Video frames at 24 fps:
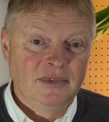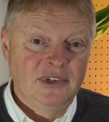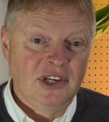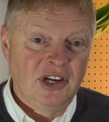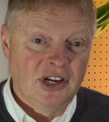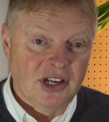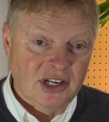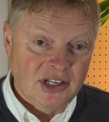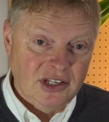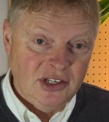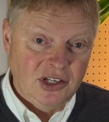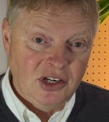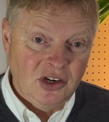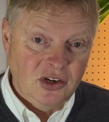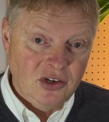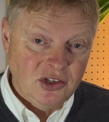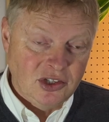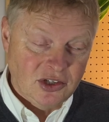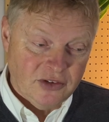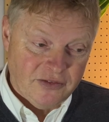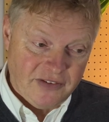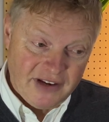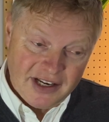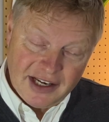You can
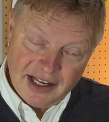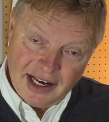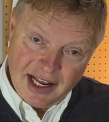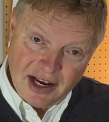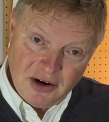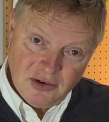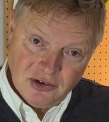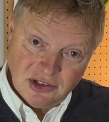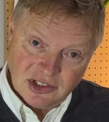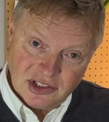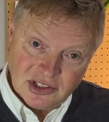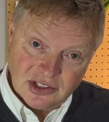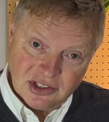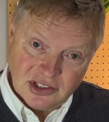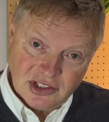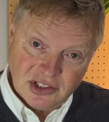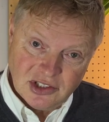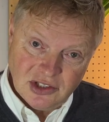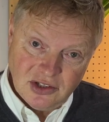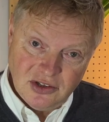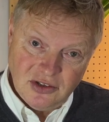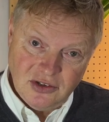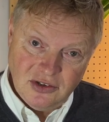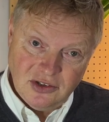use your fingernails
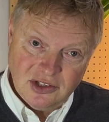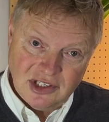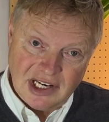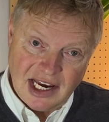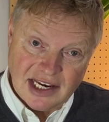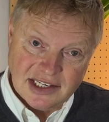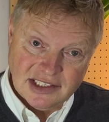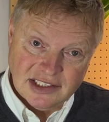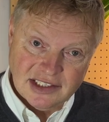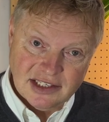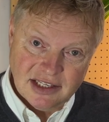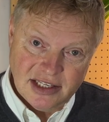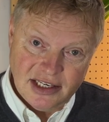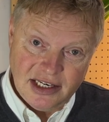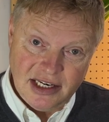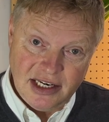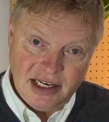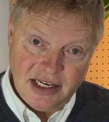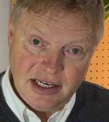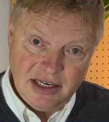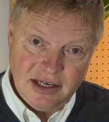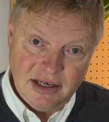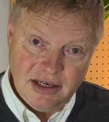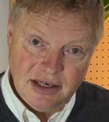to test
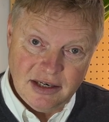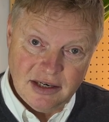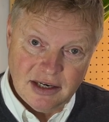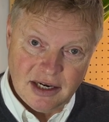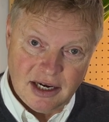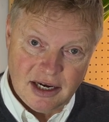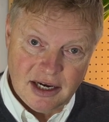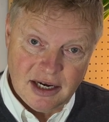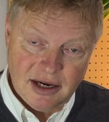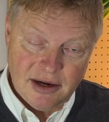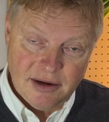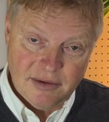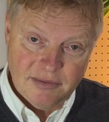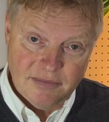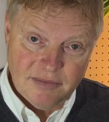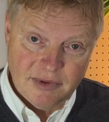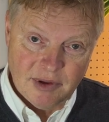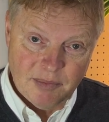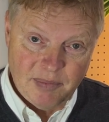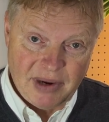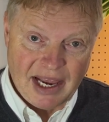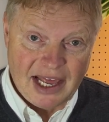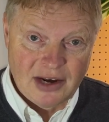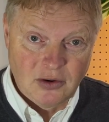the
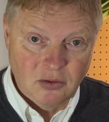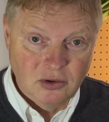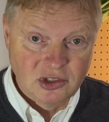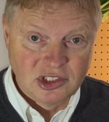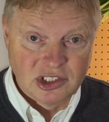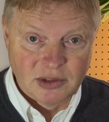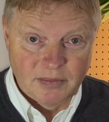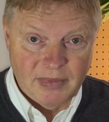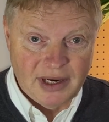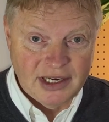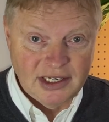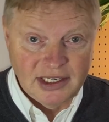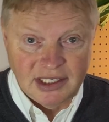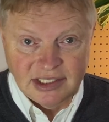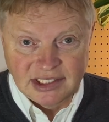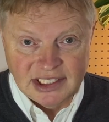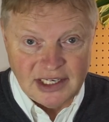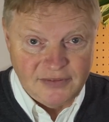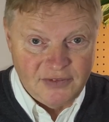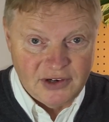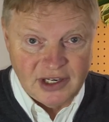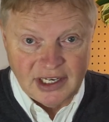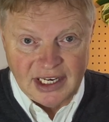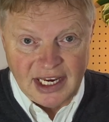panels to
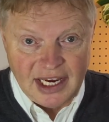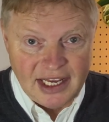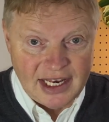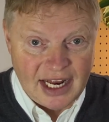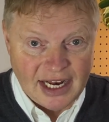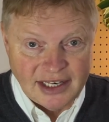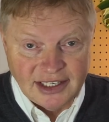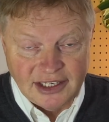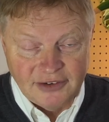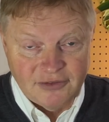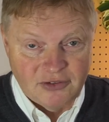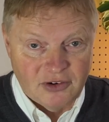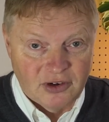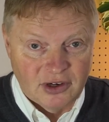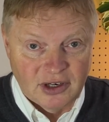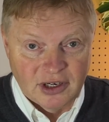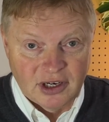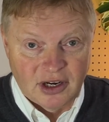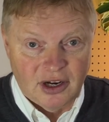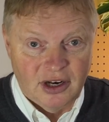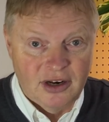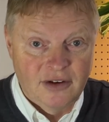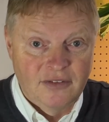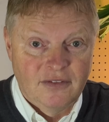see if you can hear that
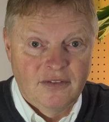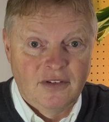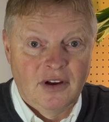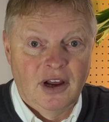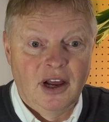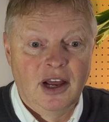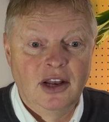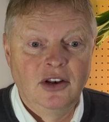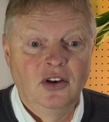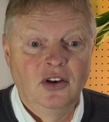different kind of